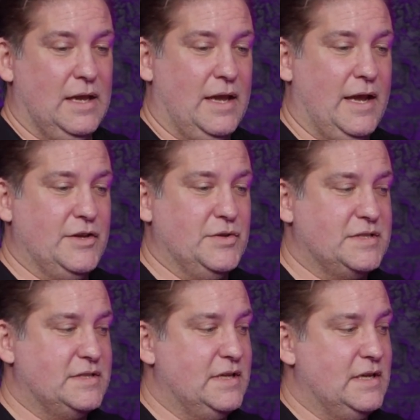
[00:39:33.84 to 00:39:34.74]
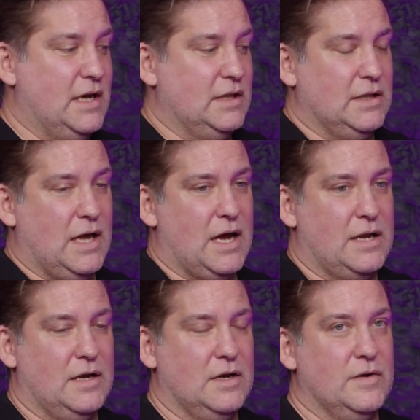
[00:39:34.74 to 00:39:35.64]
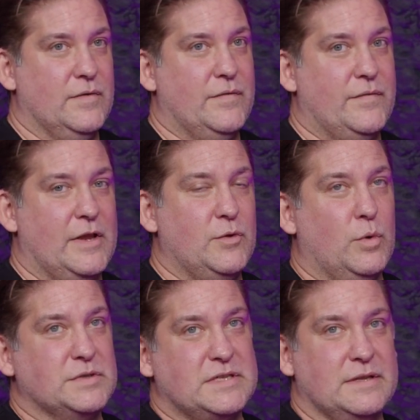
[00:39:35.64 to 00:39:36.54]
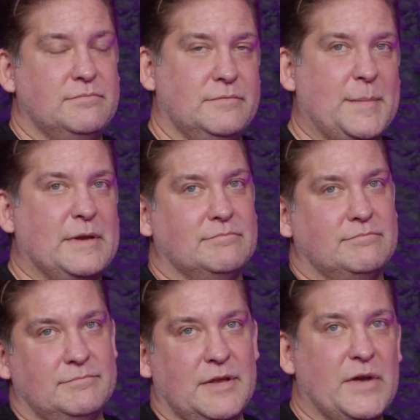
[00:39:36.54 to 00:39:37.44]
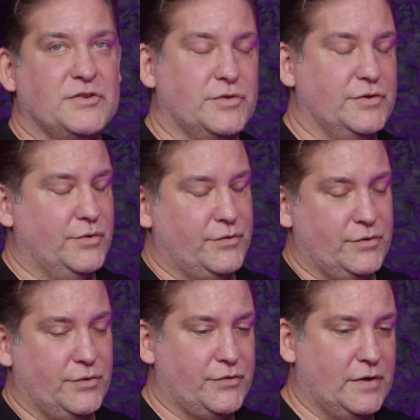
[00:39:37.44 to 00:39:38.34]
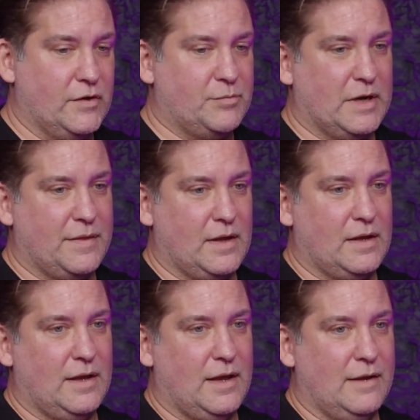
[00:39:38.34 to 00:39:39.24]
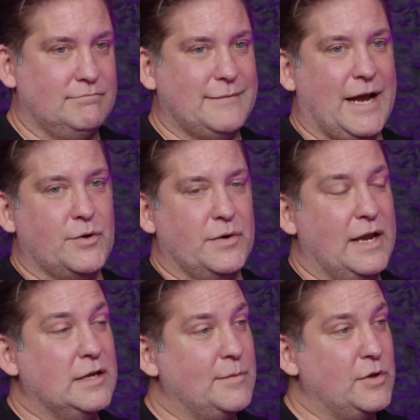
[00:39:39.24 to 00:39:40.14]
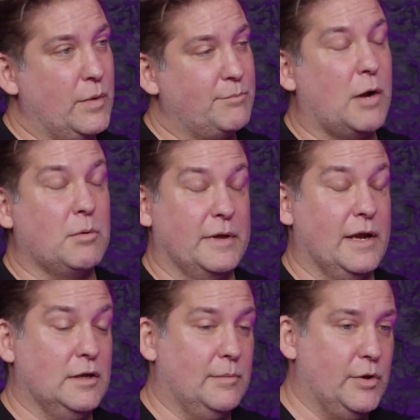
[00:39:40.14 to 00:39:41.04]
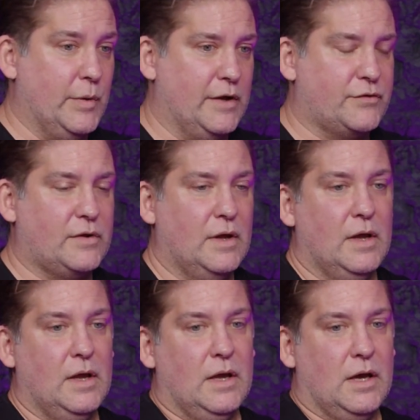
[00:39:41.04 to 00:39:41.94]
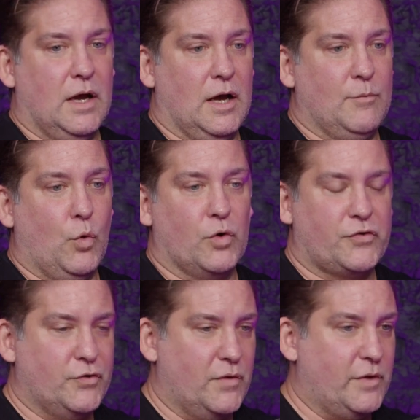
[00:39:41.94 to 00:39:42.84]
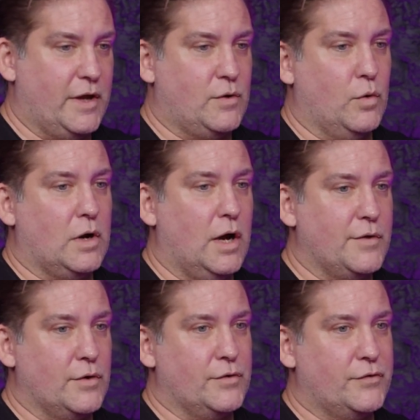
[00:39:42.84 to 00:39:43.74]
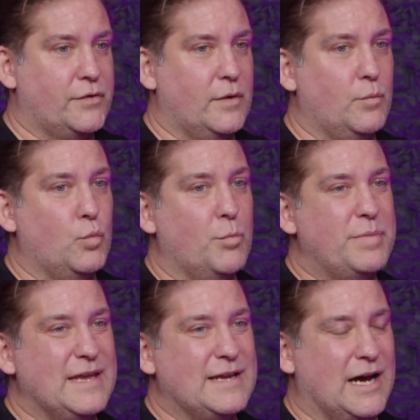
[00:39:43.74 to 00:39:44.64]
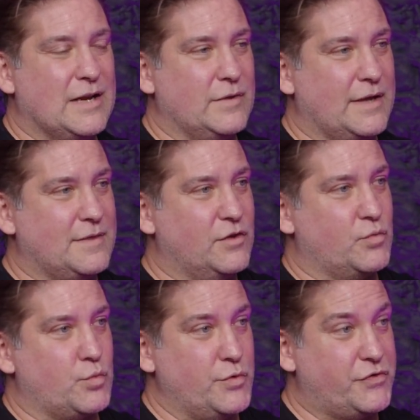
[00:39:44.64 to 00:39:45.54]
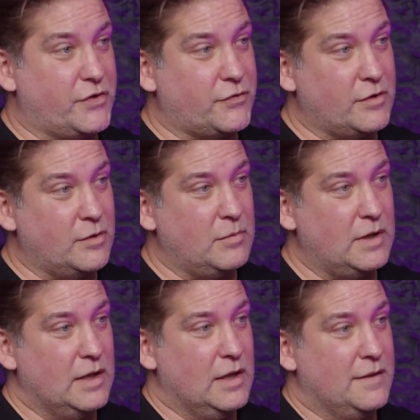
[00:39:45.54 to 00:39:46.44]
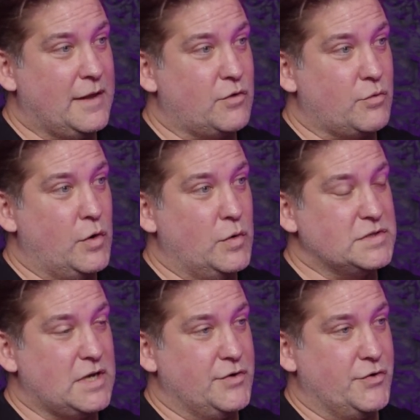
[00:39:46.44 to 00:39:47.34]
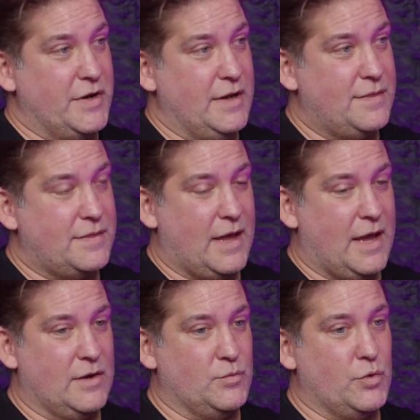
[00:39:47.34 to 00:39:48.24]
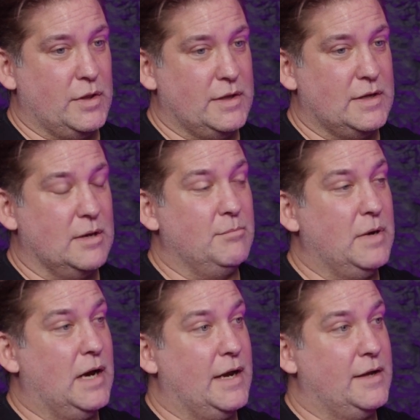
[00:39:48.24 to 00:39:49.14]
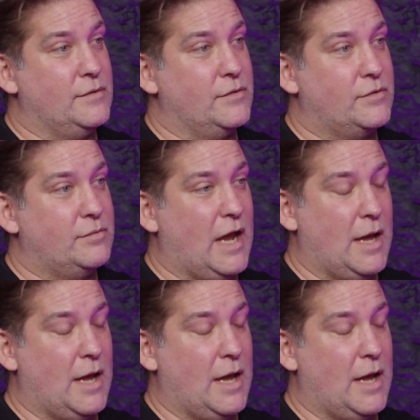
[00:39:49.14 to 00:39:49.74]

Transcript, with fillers: and you see a lot of and you won't see i mean eventually you'll you'll see this but i think either an AW, probably AWS, um, or Snowflake or others, will be kind of like this root system that grows underneath and really combines